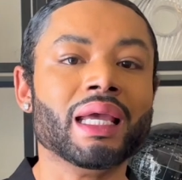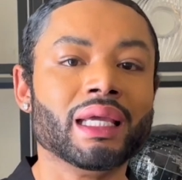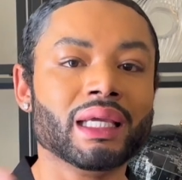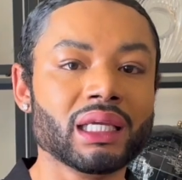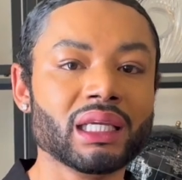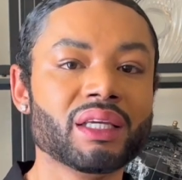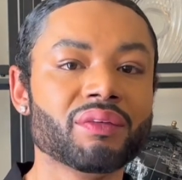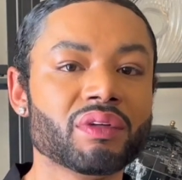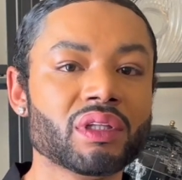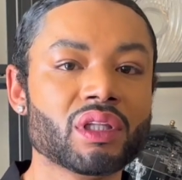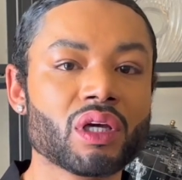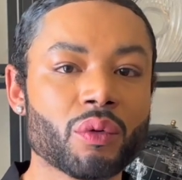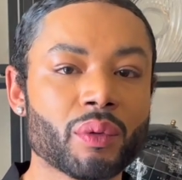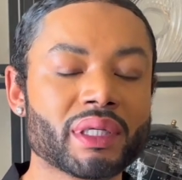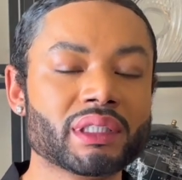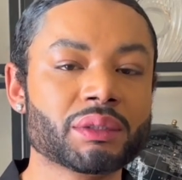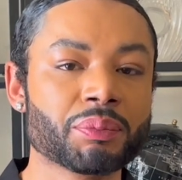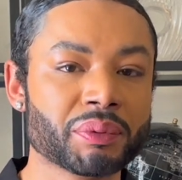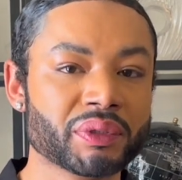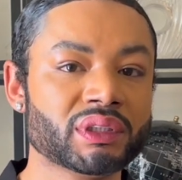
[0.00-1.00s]
even though
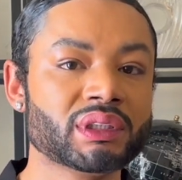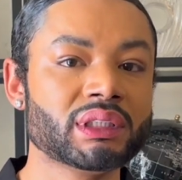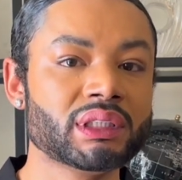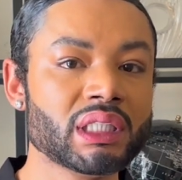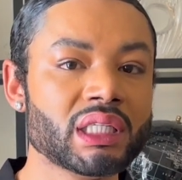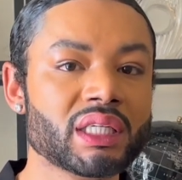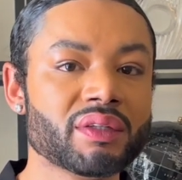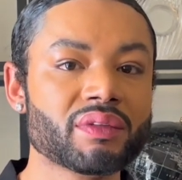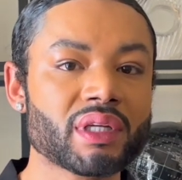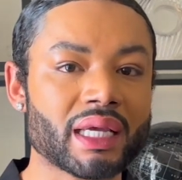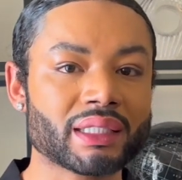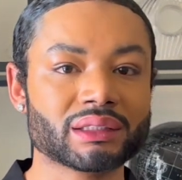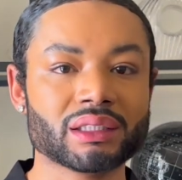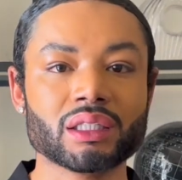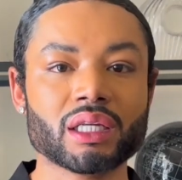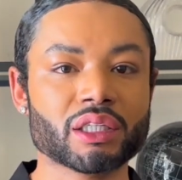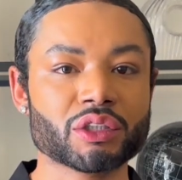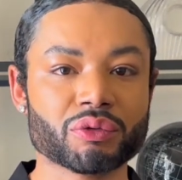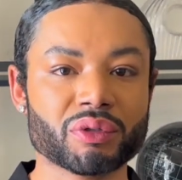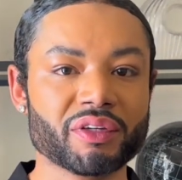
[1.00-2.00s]
it's perceived as a
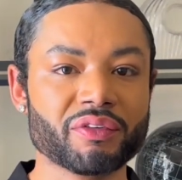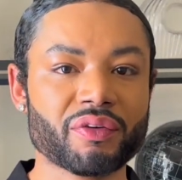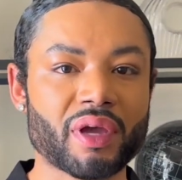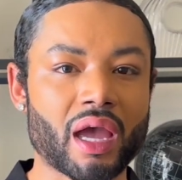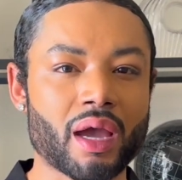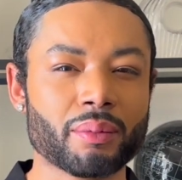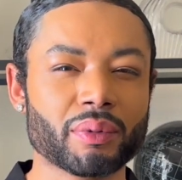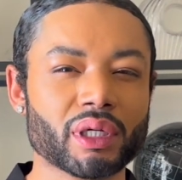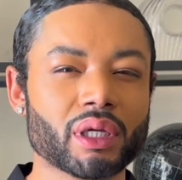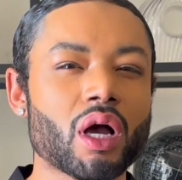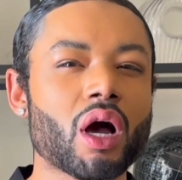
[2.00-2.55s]
luxury fabric,